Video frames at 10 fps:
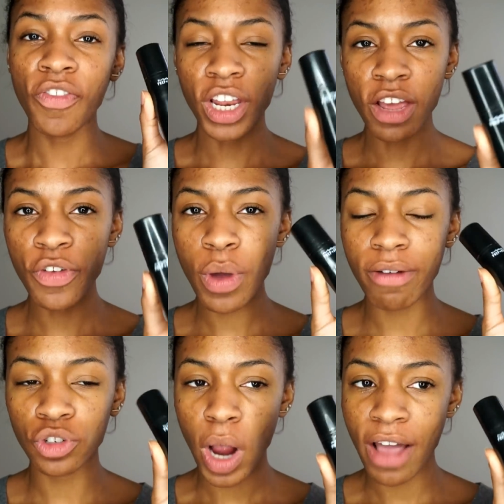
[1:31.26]
If any of you
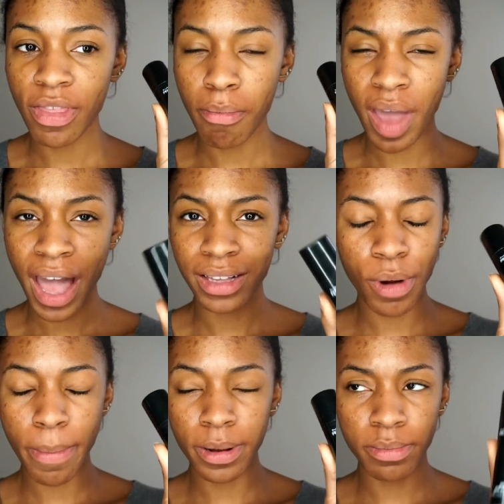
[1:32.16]
have tried the MAC
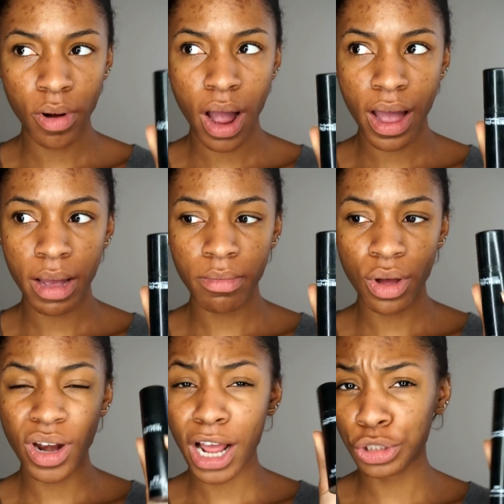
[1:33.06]
Prep and
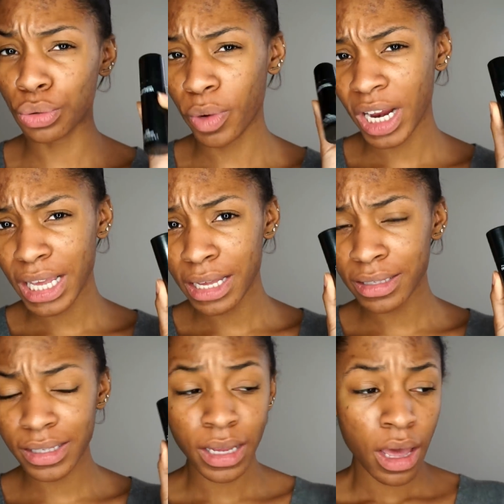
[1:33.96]
Prime Natural
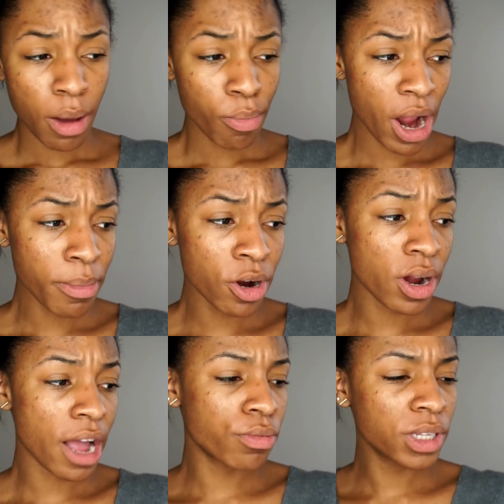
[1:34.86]
Radiance
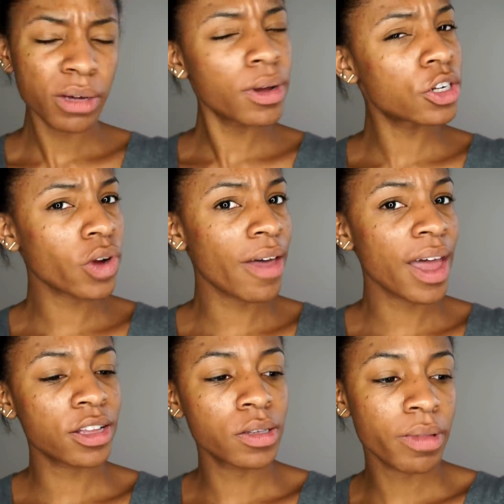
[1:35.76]
Primer, I really wanna try
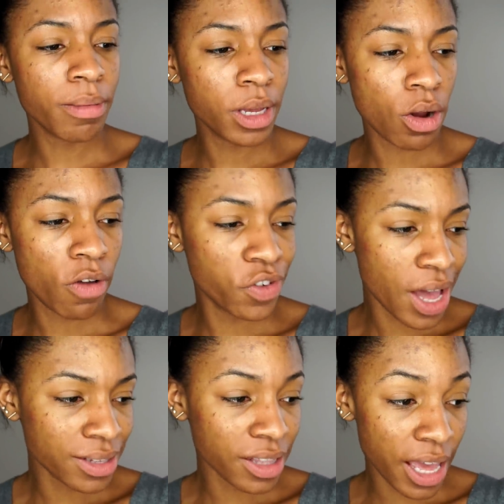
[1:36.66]
that, so let me know if you
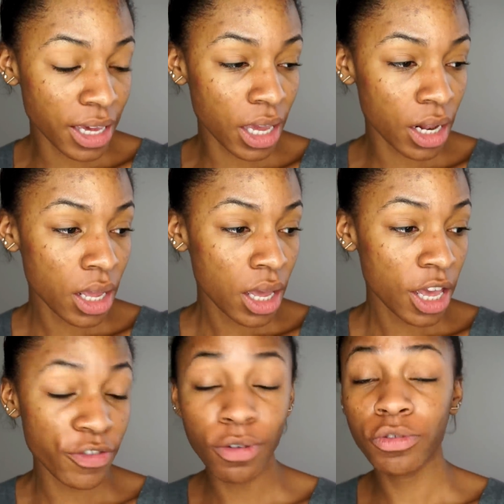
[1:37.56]
guys like it
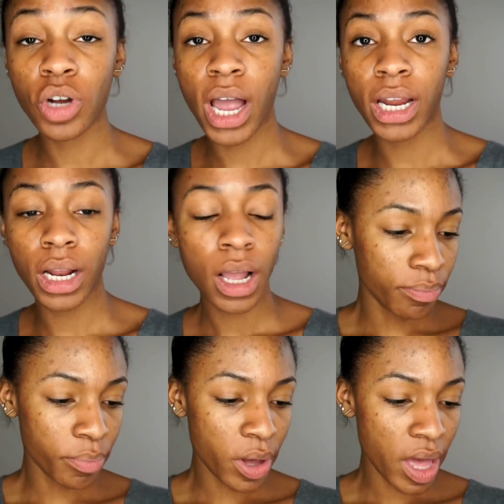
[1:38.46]
if you've tried it,
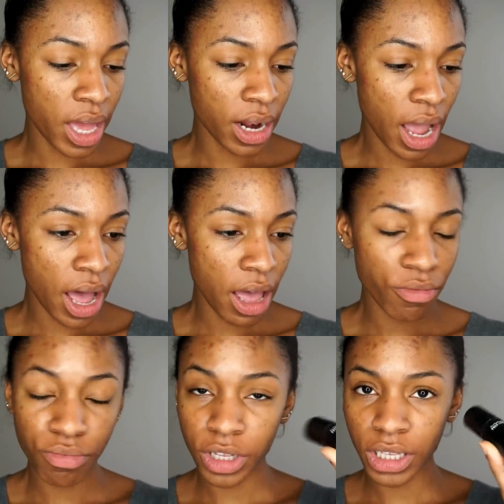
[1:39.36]
but I
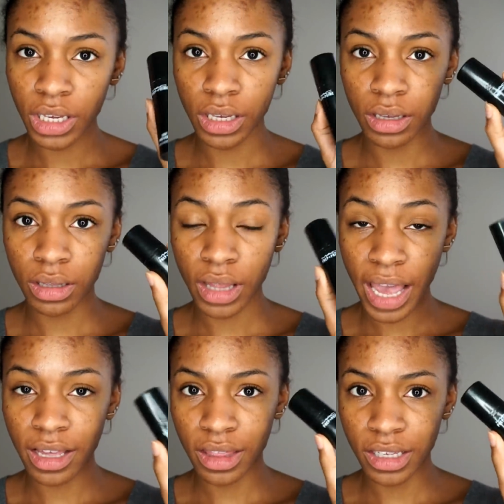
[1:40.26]
really
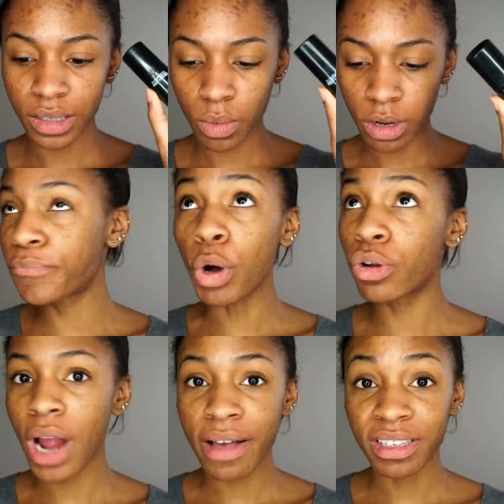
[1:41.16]
like this one.
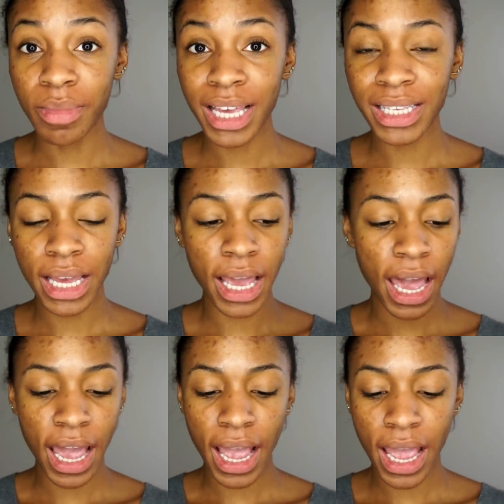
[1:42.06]
Photograph's
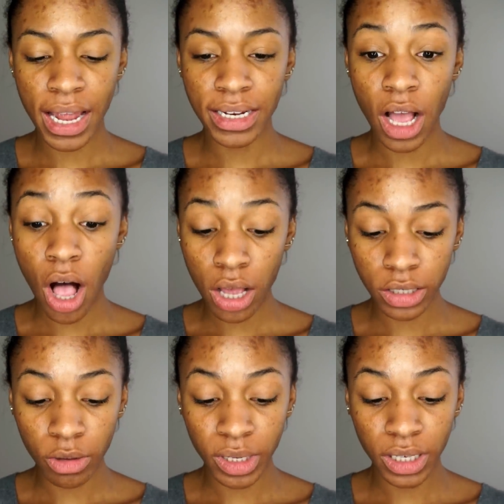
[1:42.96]
amazing and
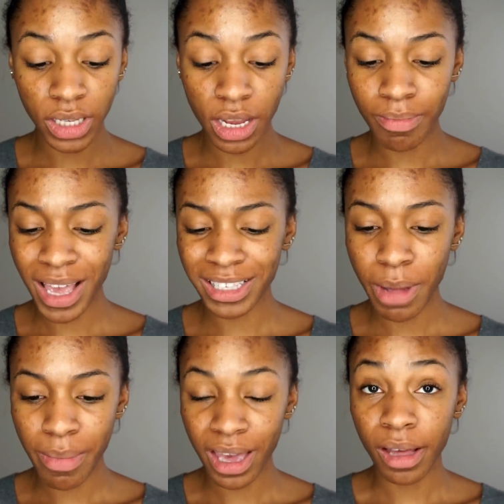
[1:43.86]
also because it makes
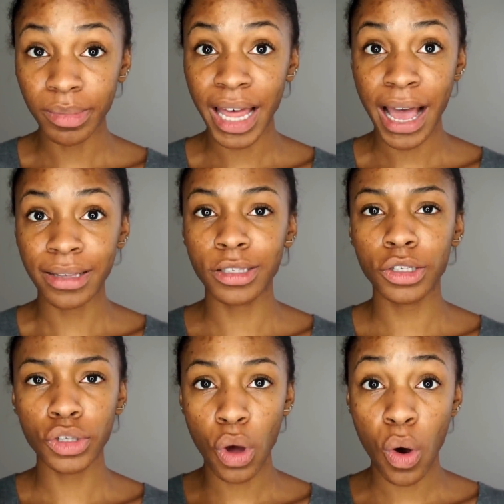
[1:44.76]
my makeup
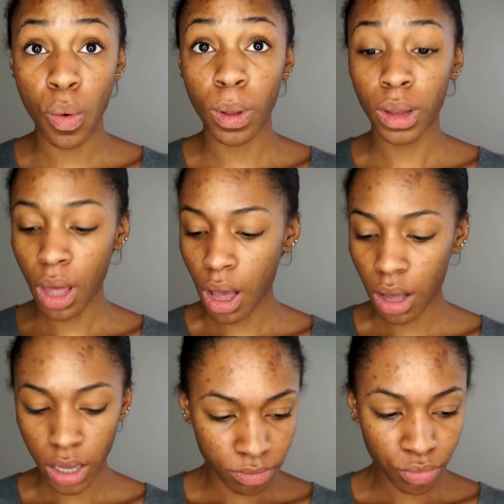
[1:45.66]
last so long.